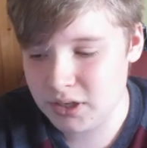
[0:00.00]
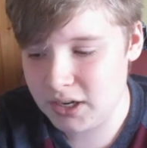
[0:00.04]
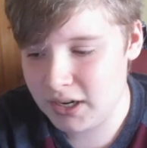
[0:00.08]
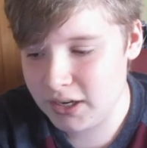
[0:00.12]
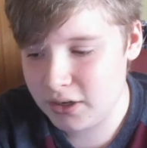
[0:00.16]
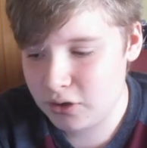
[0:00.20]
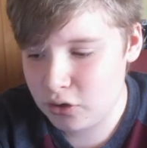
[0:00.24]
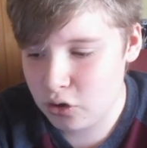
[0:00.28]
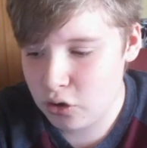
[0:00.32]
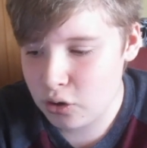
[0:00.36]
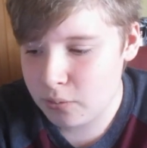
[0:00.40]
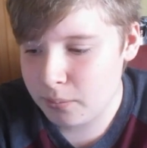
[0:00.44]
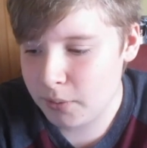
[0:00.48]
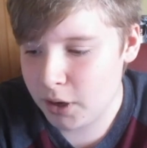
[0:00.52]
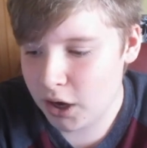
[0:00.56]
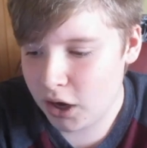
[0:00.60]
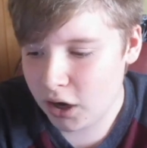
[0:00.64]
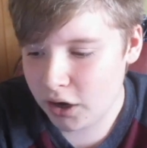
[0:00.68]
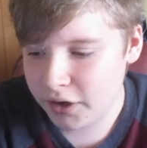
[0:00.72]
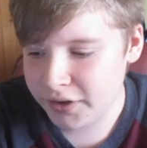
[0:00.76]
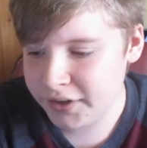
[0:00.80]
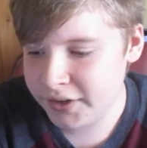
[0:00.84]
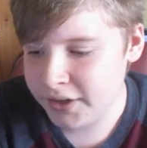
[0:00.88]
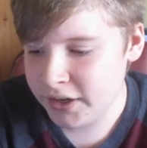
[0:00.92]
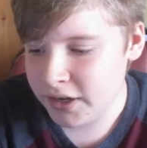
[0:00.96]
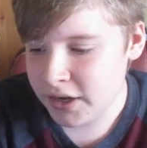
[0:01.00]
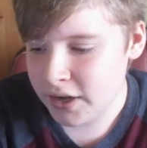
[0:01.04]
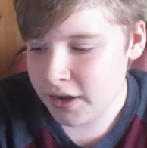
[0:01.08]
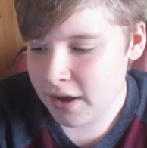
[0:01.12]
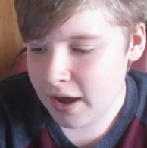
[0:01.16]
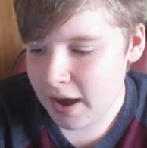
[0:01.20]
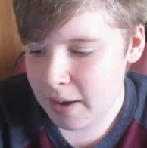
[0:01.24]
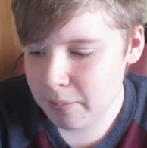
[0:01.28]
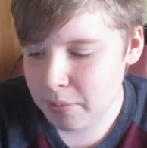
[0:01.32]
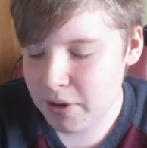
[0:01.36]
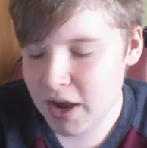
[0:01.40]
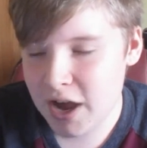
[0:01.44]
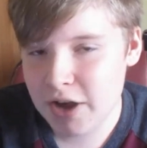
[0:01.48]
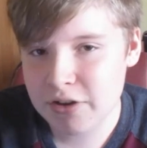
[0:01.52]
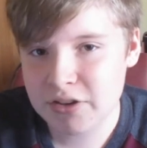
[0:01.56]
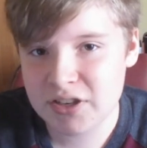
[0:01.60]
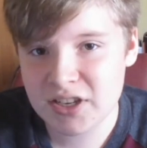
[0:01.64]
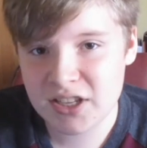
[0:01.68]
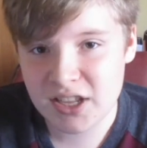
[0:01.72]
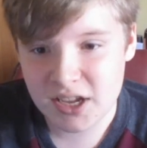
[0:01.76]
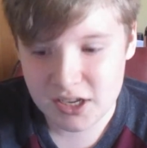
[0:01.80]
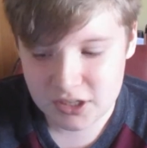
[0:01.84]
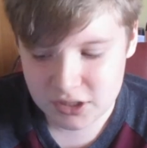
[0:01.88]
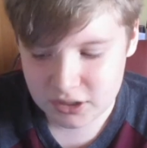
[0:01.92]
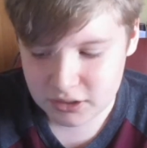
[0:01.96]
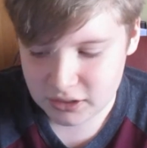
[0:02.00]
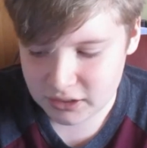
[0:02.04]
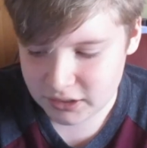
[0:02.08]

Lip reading: Like, come on, I'm counting that as a